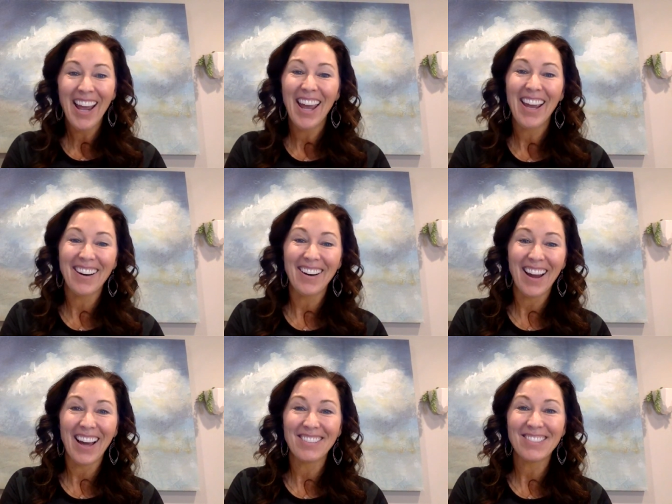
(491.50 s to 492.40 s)
in our
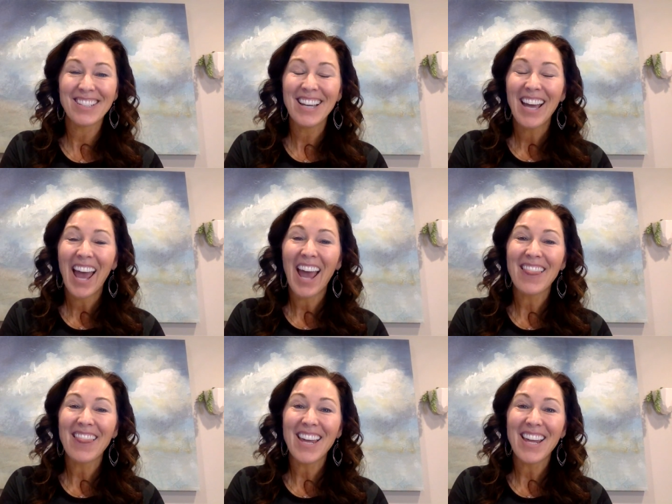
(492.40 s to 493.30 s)
lives.
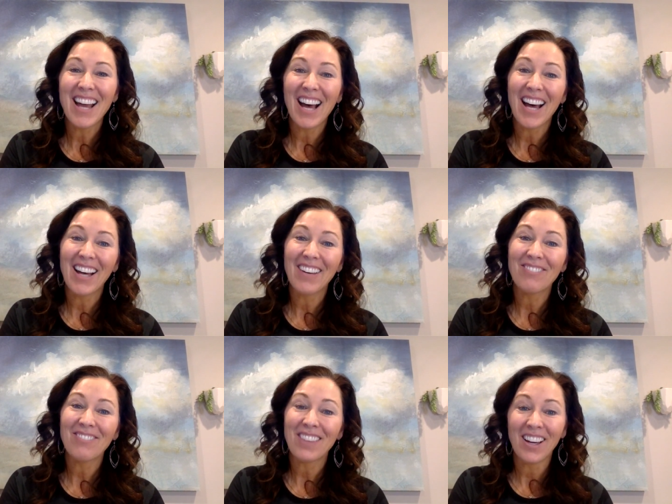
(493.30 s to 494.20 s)
And then
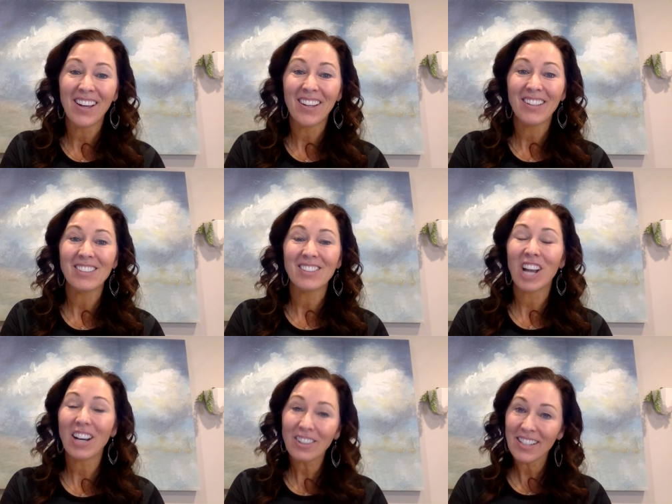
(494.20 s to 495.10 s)
the
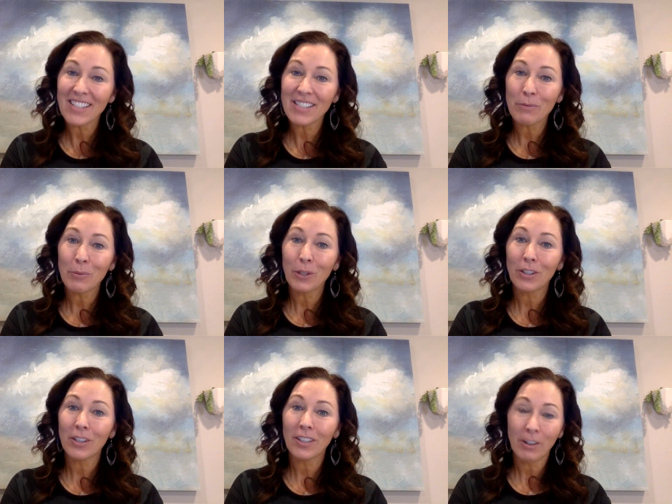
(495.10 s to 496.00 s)
chakras,
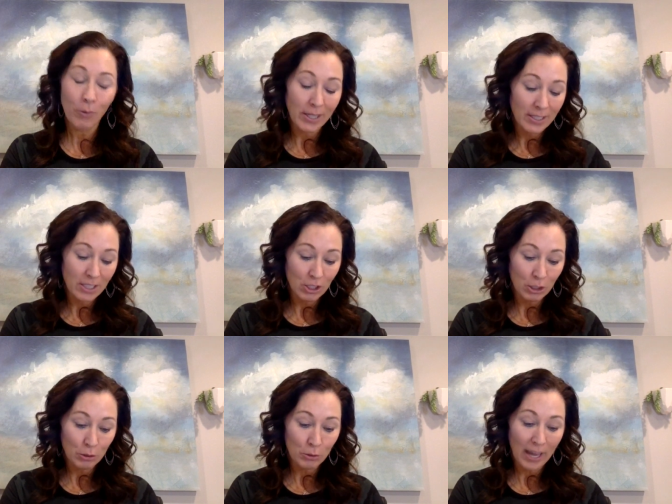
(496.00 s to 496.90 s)
we're going
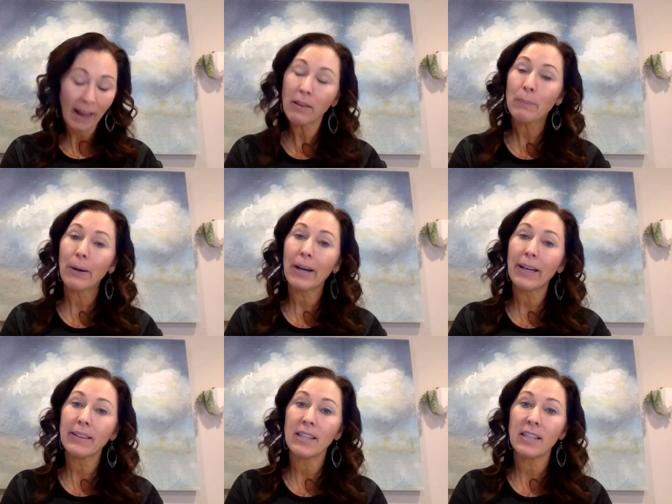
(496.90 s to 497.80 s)
to
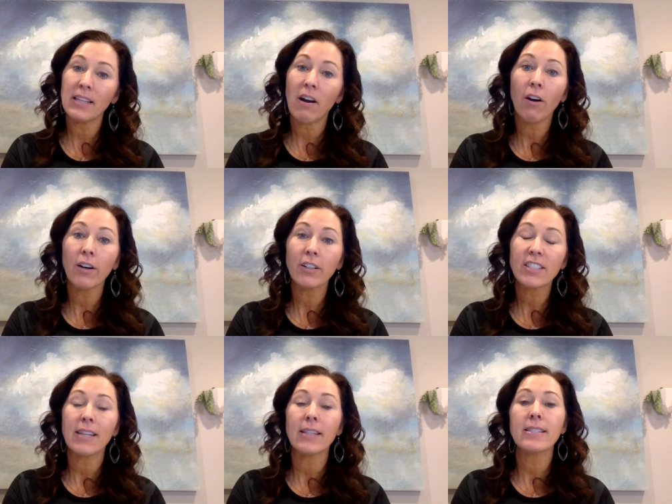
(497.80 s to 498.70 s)
calibrate the heart
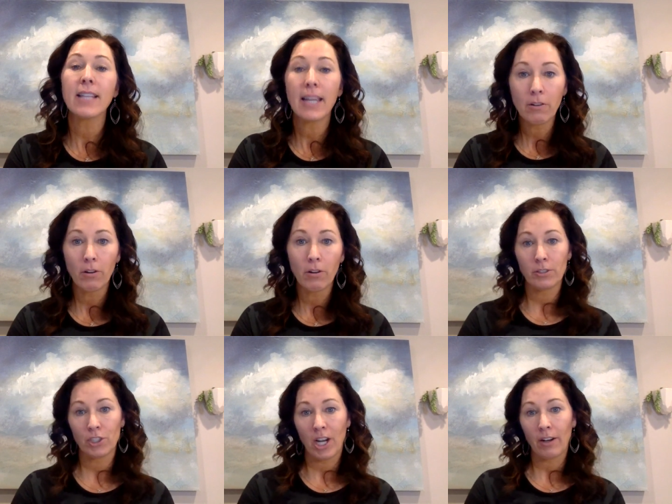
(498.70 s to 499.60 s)
and the sacral
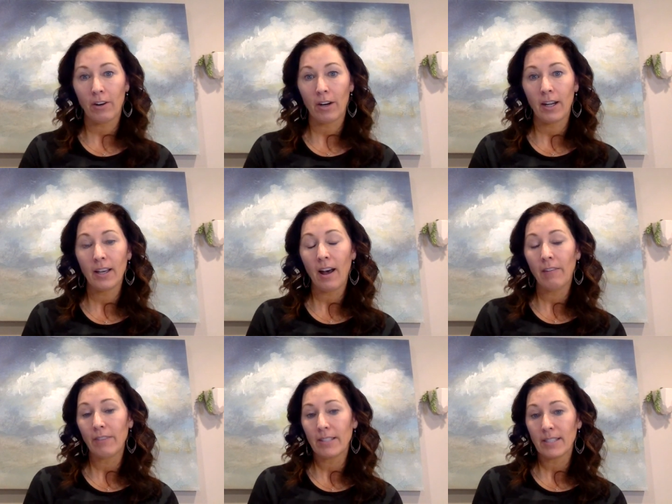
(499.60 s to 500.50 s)
chakra.
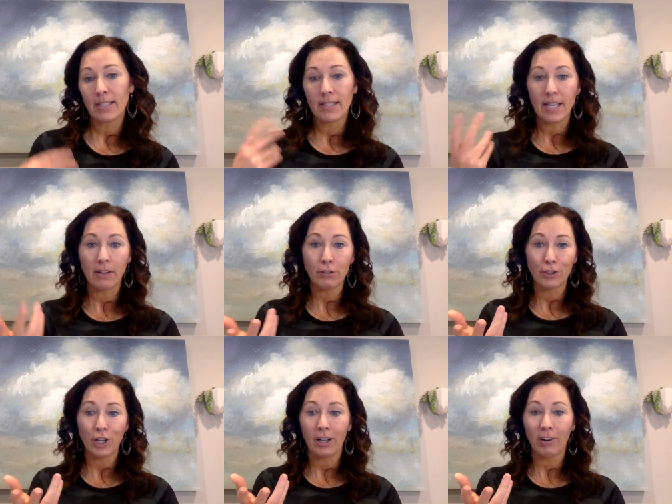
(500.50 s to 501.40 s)
Obviously, the sacral
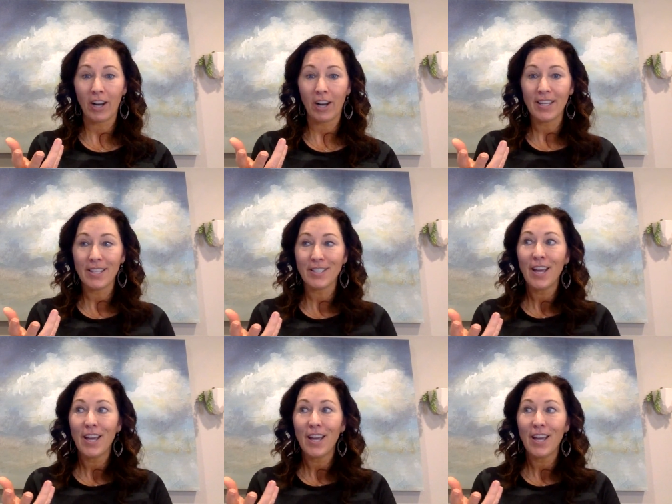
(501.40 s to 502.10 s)
chakra is